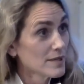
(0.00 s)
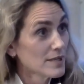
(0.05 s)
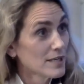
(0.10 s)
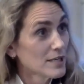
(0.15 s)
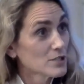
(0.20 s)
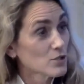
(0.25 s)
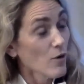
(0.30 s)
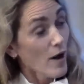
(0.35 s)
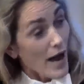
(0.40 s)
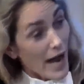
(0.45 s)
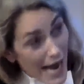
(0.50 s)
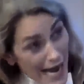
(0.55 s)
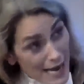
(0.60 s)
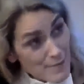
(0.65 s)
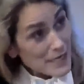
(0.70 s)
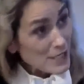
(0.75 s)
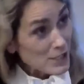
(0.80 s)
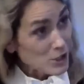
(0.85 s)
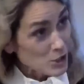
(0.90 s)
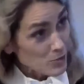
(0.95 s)
So I'm an
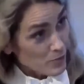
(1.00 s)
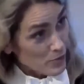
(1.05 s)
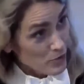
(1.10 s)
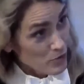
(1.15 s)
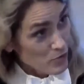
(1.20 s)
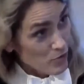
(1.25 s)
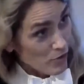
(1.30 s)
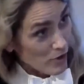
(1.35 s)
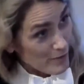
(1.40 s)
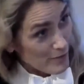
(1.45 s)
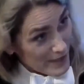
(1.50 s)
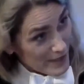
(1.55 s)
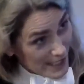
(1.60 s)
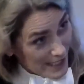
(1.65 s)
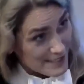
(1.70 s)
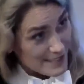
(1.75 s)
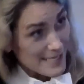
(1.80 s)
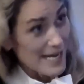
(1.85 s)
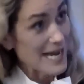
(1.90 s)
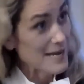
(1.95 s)
entrepreneur because
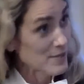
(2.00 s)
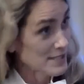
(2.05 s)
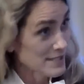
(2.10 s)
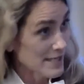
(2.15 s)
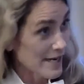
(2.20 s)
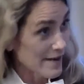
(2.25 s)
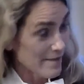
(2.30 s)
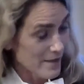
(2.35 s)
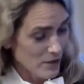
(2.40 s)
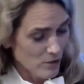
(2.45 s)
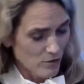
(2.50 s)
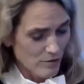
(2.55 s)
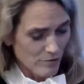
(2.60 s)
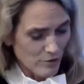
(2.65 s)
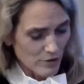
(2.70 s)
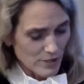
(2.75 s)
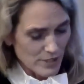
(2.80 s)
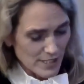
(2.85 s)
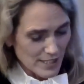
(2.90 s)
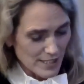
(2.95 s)
I'm inside the
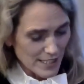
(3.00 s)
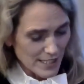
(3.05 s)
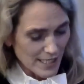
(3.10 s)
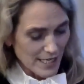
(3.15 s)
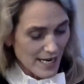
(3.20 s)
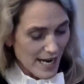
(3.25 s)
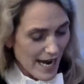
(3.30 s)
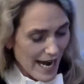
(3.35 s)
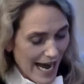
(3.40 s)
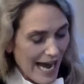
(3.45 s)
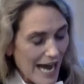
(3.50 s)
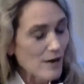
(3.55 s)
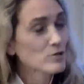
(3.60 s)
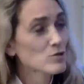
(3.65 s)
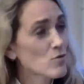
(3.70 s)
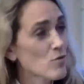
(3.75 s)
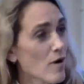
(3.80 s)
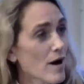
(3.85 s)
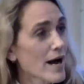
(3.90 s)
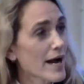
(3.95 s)
university. How do
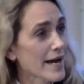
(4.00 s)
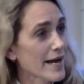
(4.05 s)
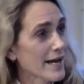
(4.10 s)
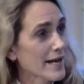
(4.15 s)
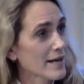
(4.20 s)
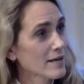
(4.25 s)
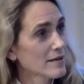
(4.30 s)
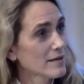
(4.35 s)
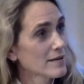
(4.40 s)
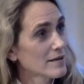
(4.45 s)
I